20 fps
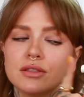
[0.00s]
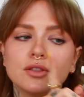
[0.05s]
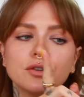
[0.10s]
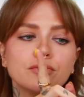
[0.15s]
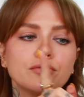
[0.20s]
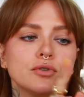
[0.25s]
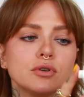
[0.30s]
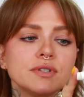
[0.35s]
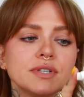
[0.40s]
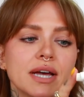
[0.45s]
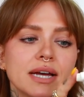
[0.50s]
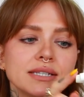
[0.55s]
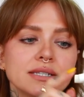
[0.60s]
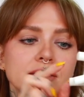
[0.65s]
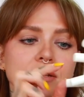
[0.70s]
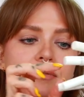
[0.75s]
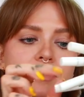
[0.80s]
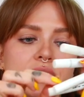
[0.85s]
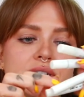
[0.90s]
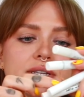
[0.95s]
The full sizes
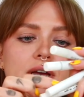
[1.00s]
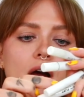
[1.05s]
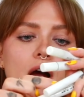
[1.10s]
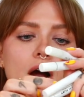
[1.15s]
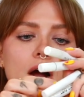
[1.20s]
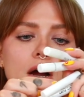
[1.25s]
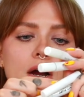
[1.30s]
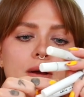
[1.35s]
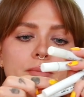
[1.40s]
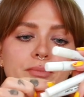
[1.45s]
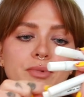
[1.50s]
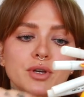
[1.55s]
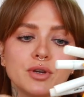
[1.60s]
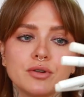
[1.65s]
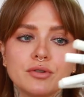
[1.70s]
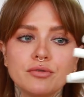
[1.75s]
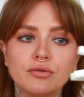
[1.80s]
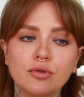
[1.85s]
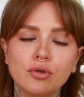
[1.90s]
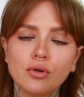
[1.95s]
of these are
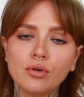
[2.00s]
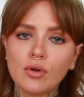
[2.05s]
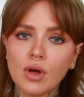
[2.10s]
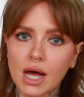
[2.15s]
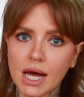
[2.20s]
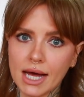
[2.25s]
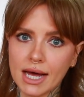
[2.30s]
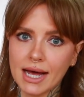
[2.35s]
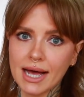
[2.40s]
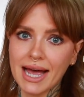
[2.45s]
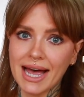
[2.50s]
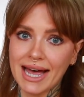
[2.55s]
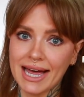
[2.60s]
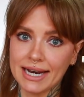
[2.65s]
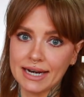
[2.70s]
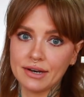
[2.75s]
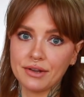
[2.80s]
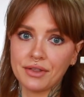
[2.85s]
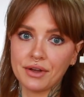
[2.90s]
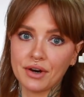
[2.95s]
beautiful uh,
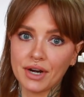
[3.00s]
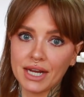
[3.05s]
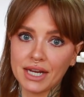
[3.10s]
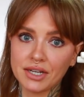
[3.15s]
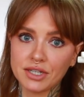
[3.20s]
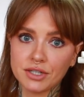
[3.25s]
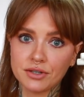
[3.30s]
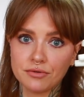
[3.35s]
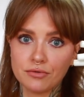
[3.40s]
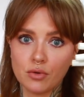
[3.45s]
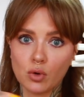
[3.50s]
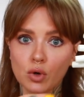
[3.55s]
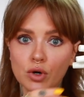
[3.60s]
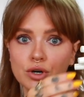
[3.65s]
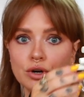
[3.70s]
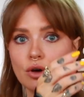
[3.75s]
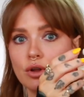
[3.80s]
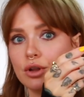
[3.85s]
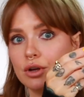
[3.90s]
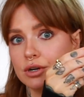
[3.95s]
and they're
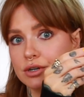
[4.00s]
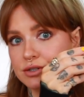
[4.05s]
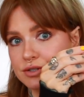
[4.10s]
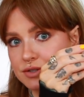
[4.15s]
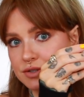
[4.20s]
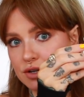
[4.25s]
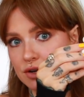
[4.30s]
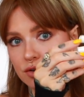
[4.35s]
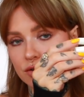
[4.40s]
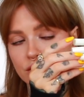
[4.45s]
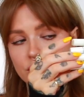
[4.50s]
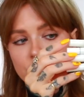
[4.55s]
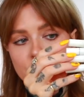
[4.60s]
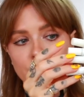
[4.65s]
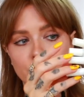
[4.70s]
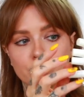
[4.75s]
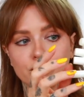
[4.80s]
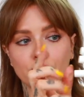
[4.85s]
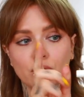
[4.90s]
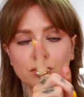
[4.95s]
$84, so you're going
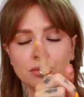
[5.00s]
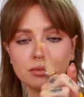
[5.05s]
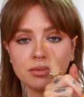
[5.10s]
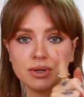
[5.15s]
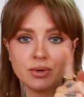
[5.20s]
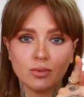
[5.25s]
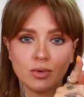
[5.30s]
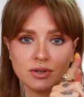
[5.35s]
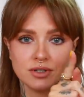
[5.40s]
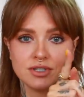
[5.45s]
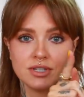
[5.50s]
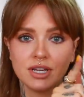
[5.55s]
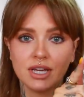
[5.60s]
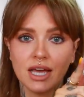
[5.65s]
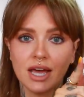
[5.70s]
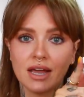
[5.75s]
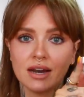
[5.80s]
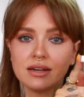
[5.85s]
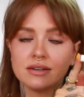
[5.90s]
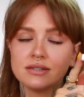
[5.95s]
to probably want to
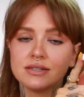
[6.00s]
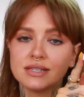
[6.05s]
get a